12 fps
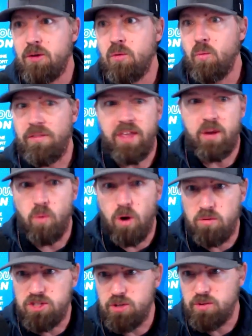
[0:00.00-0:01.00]
What they
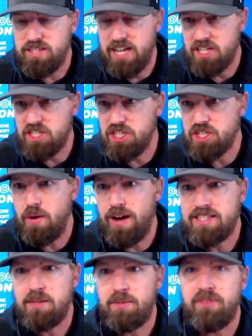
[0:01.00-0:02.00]
won't do is actually just go
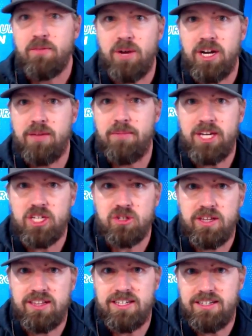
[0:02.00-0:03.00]
ask somebody for money and make sure
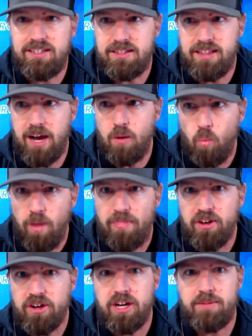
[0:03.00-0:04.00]
that what
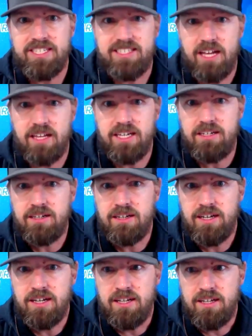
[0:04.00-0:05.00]
they're going to be selling
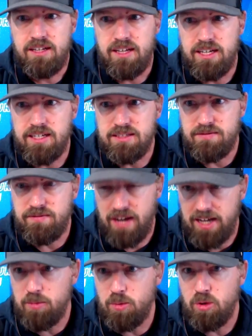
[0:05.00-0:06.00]
is
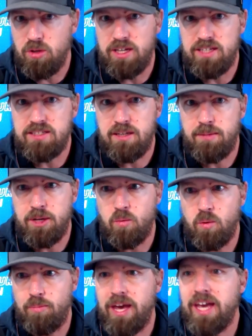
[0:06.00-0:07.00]
viable and somebody
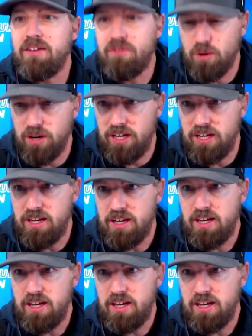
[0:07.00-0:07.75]
will pay for it.